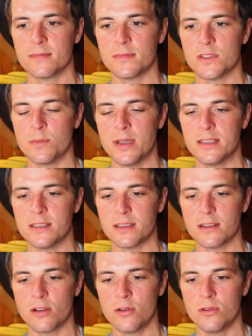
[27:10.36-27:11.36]
It's
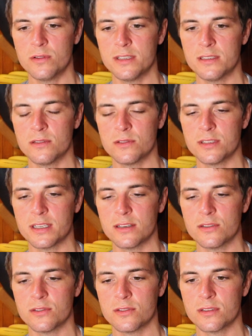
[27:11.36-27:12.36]
amazing. All these little
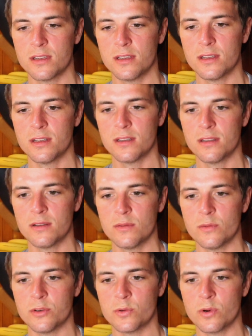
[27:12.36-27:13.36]
signals,
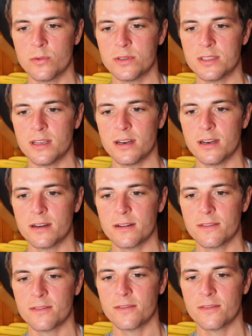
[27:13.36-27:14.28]
which were always there.